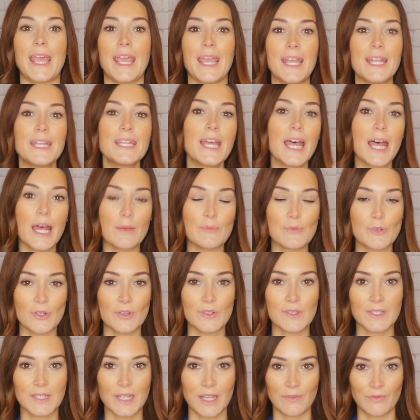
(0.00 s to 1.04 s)
and helps you
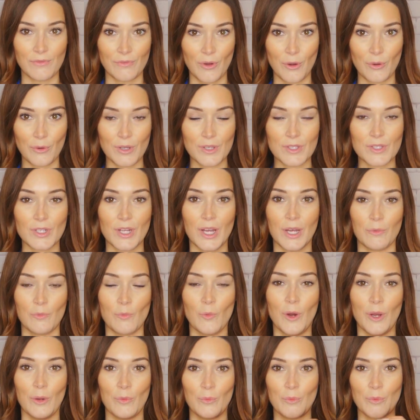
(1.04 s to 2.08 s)
stay focused on
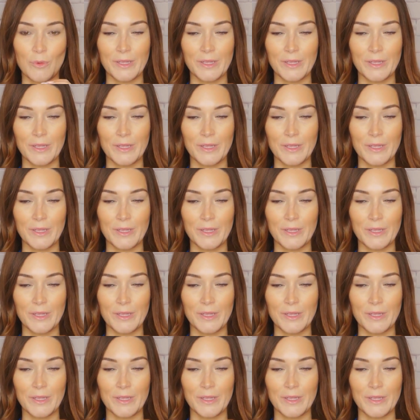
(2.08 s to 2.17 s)
what